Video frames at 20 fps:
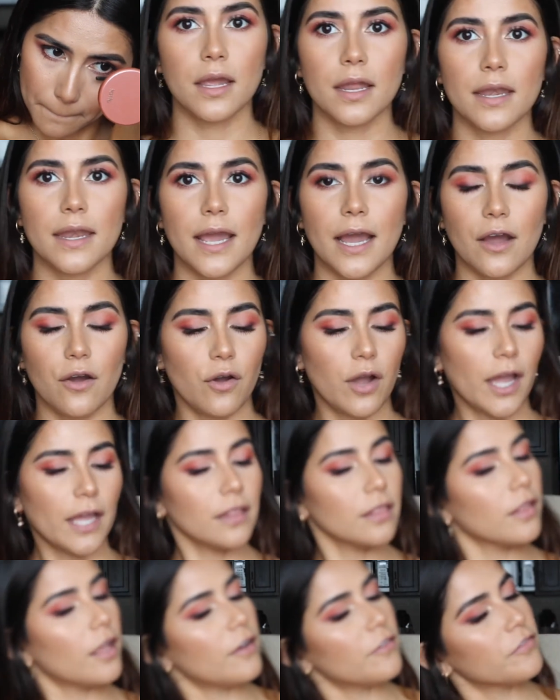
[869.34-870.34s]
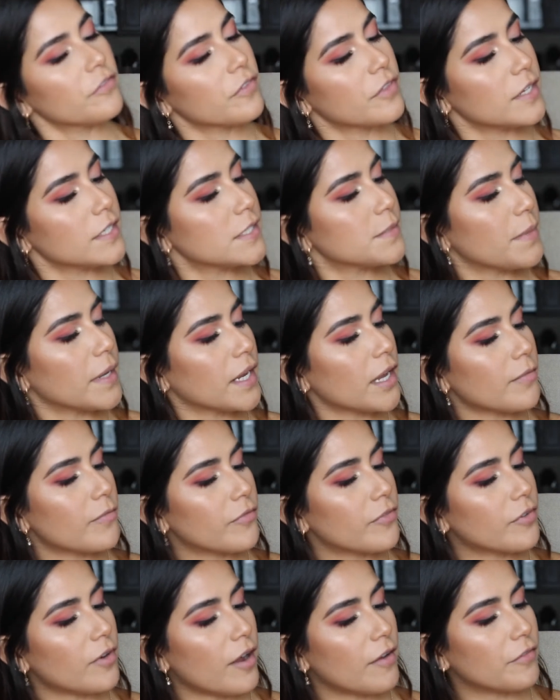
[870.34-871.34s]
Now, I love this Makeup
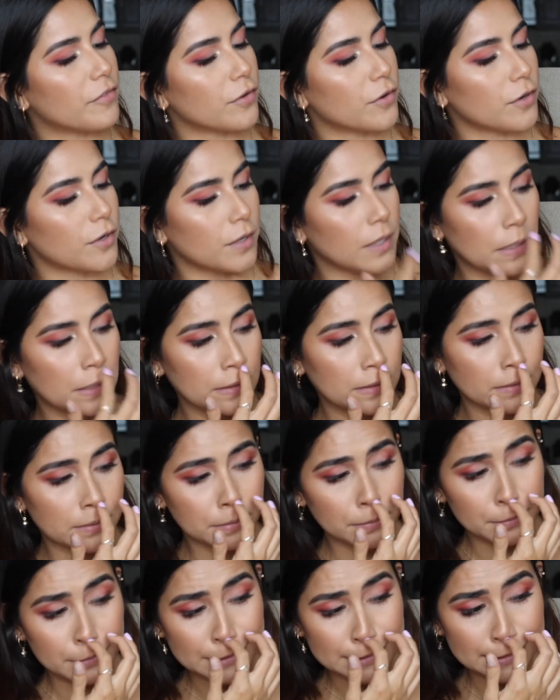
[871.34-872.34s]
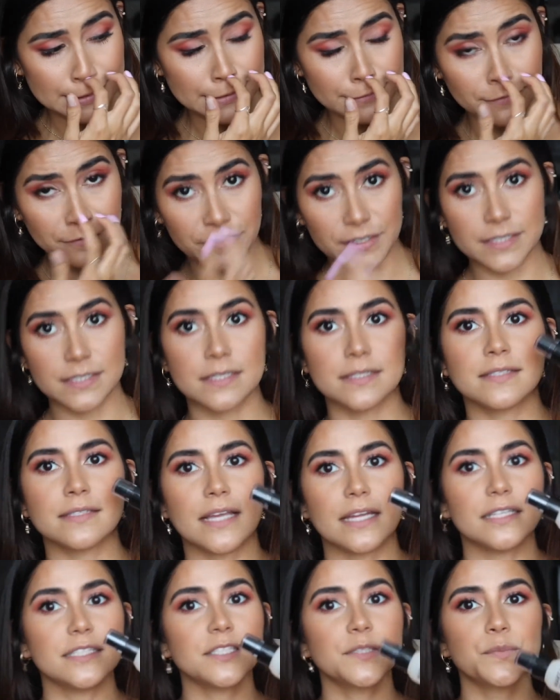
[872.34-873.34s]
Forever Mist and Fix
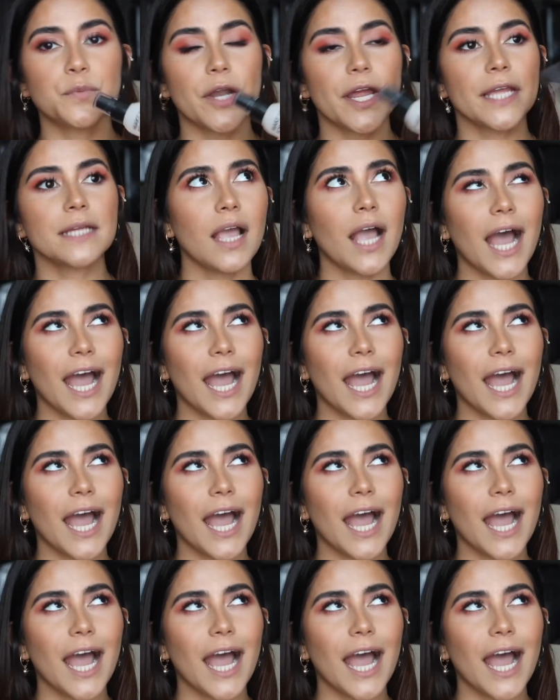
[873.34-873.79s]
Setting Spray.